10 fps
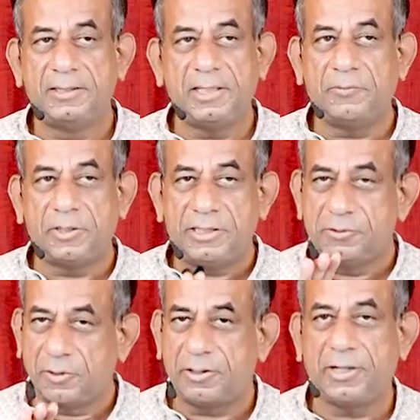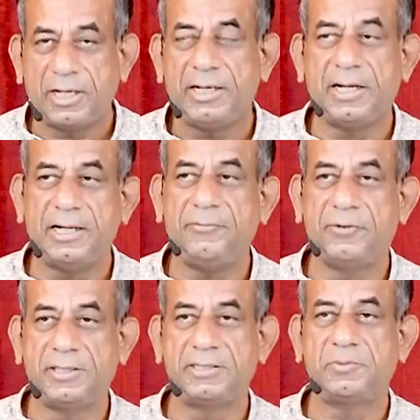then one is not really ready
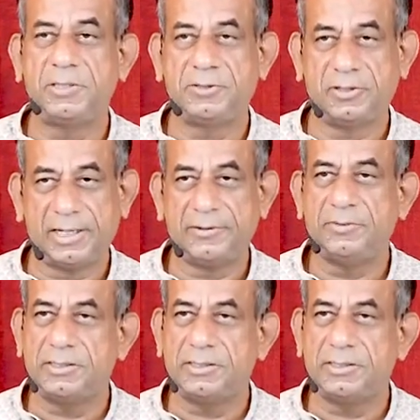for the spiritual life.